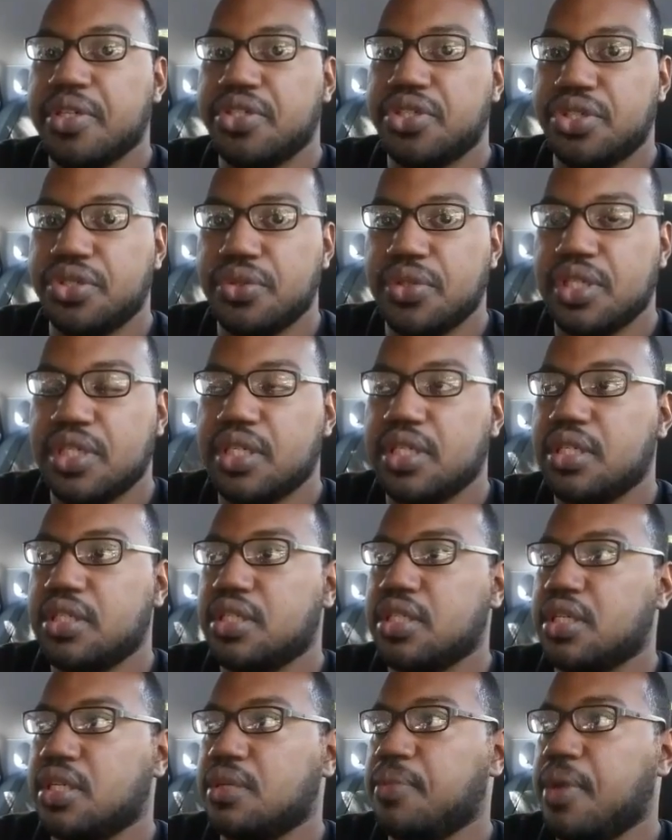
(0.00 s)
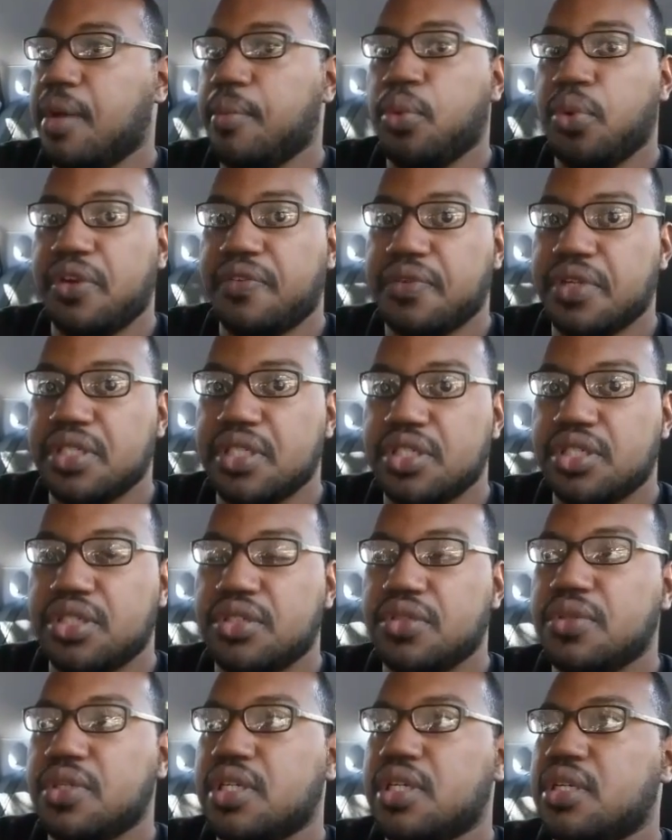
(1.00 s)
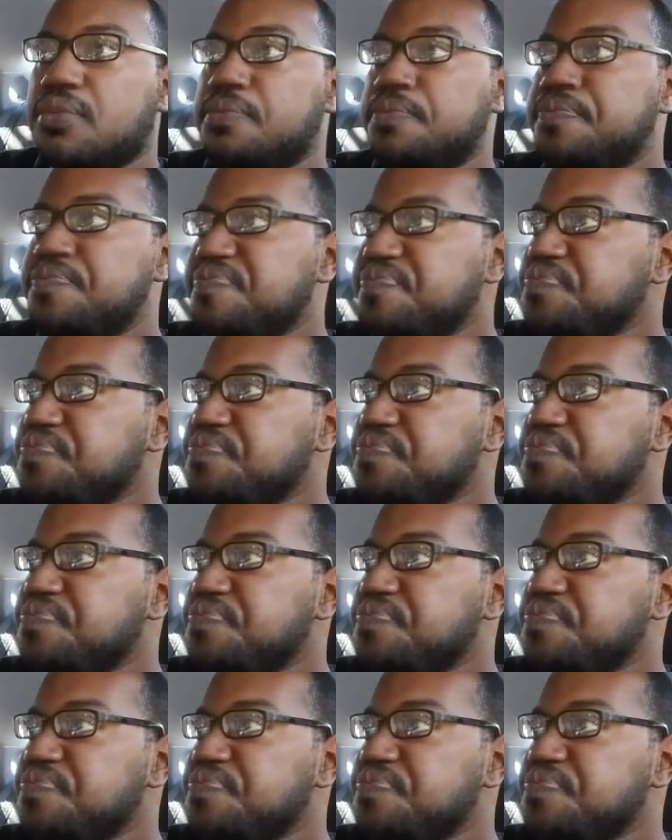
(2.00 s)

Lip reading: a student and my boyfriend's a student.